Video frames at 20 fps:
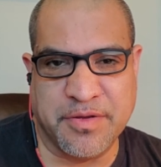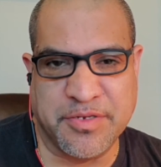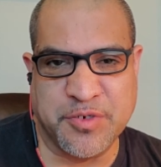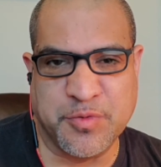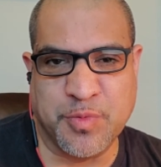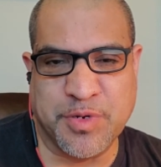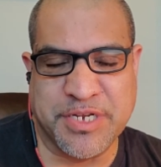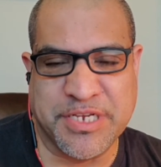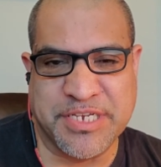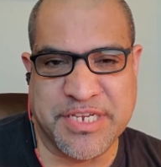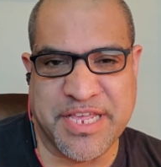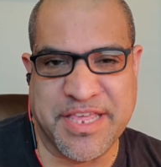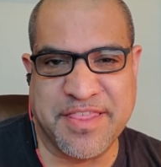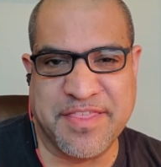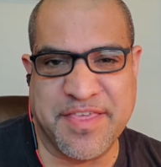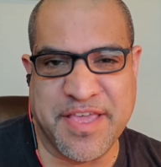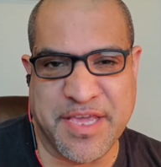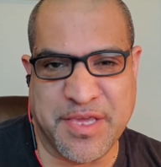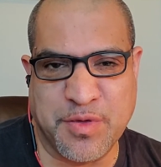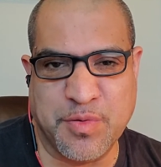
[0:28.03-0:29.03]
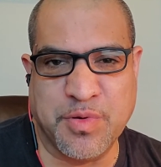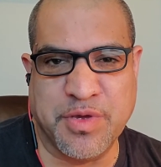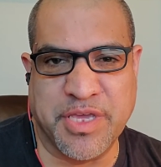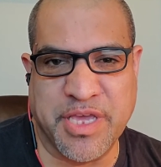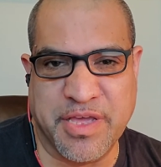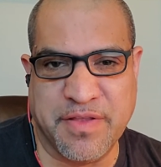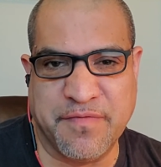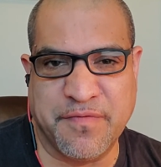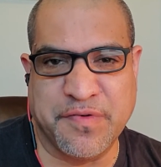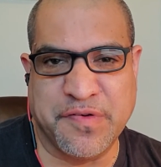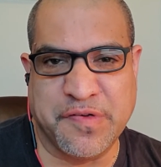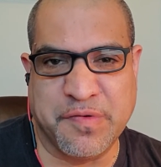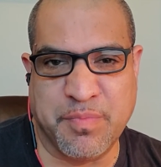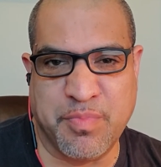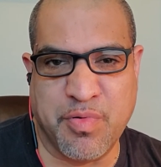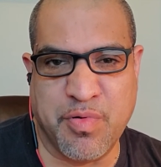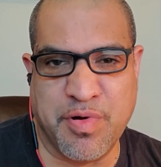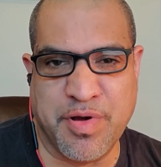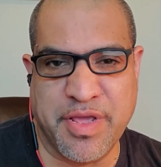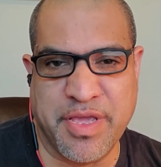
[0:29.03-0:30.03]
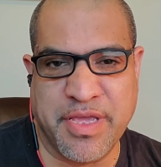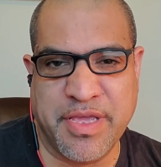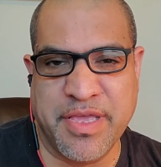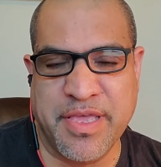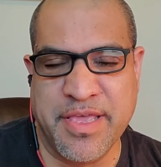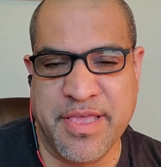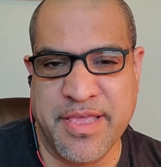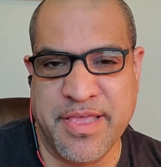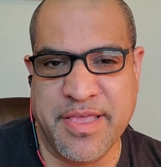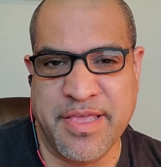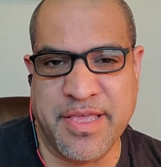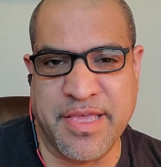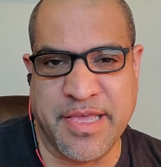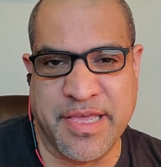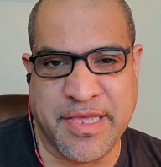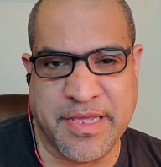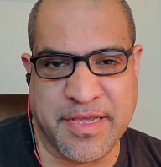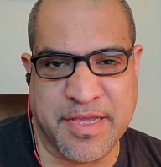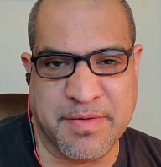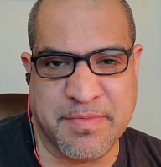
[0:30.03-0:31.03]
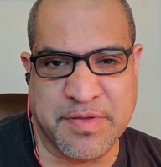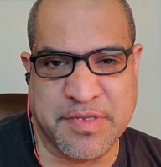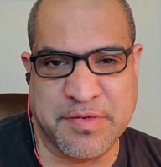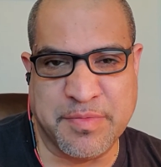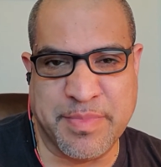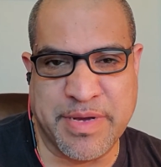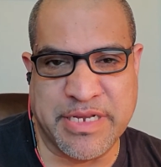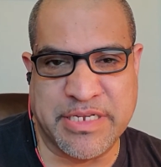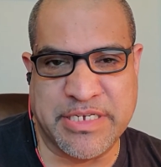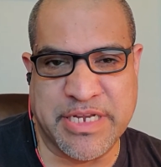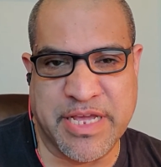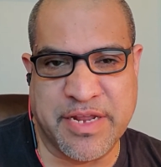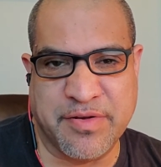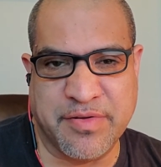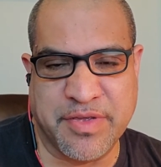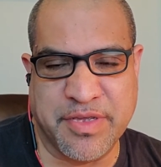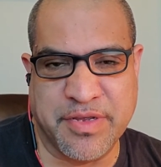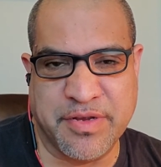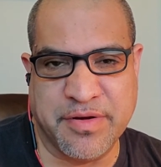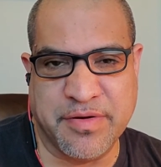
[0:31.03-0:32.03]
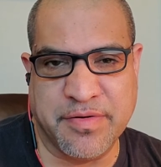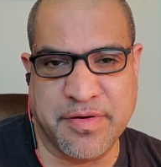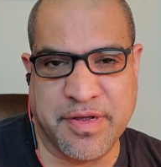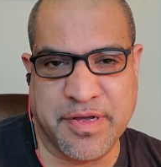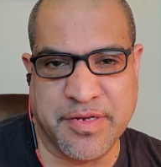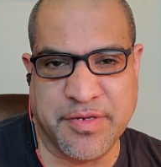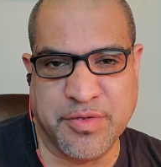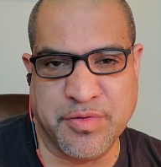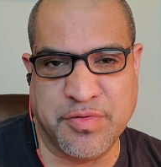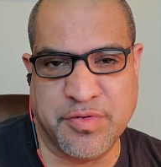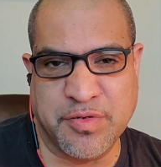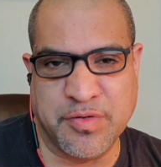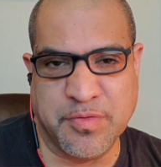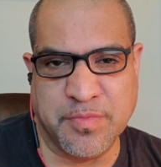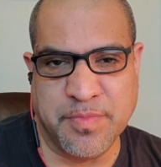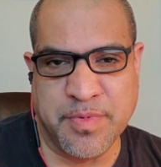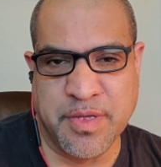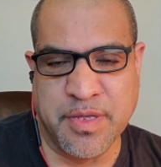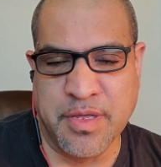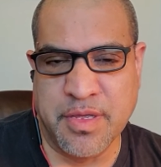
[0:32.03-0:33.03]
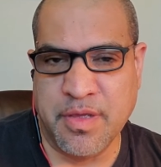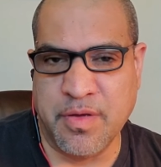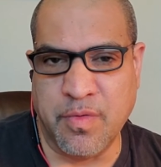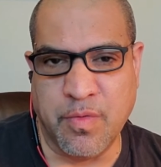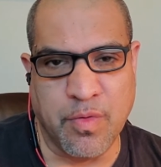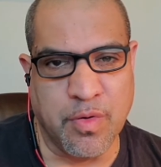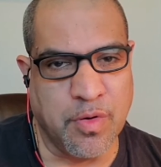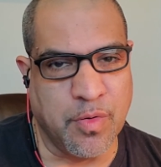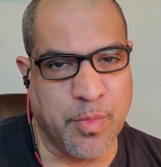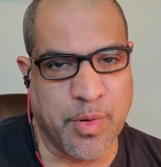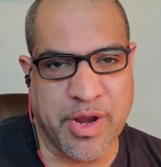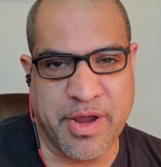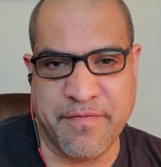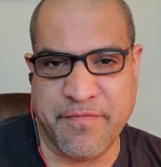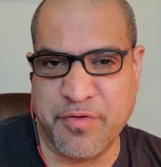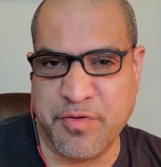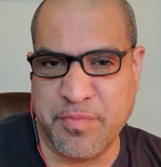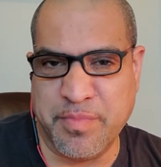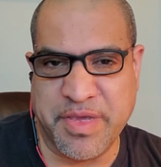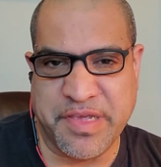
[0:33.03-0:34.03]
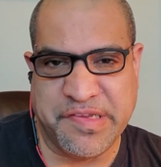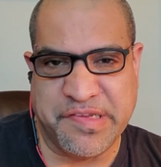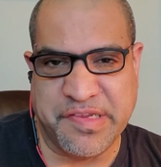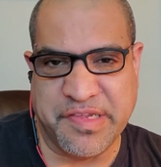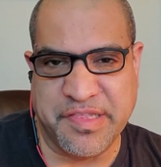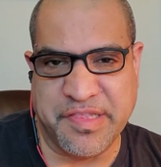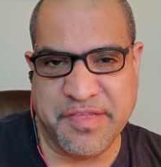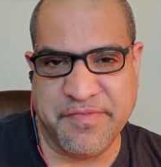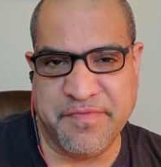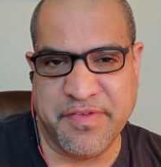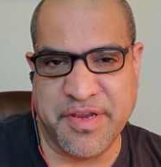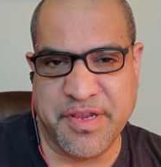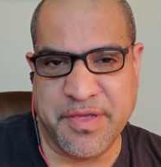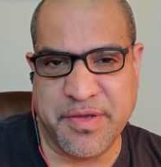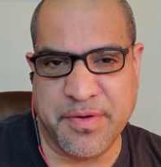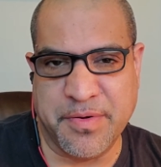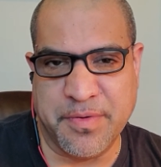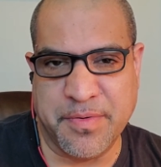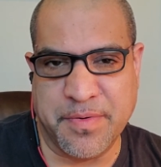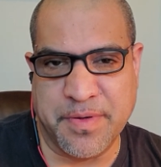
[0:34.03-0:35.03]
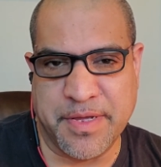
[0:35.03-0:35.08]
Just want to say thank you again for supporting and coming to my channel here on YouTube or wherever you may see the video